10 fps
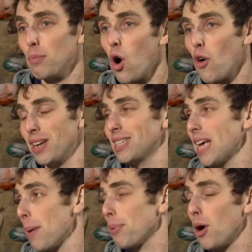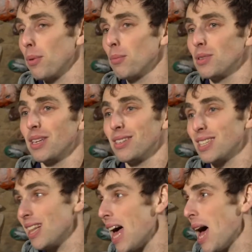already set problems and
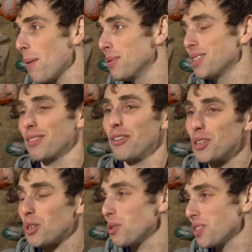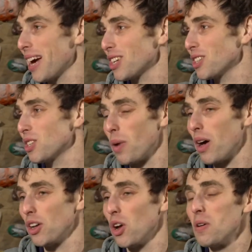slabs and vertical sections as well.
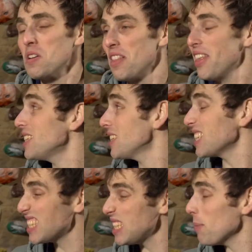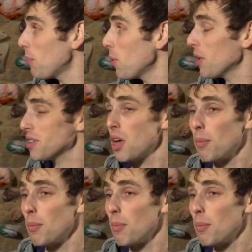You know, this is a steep board.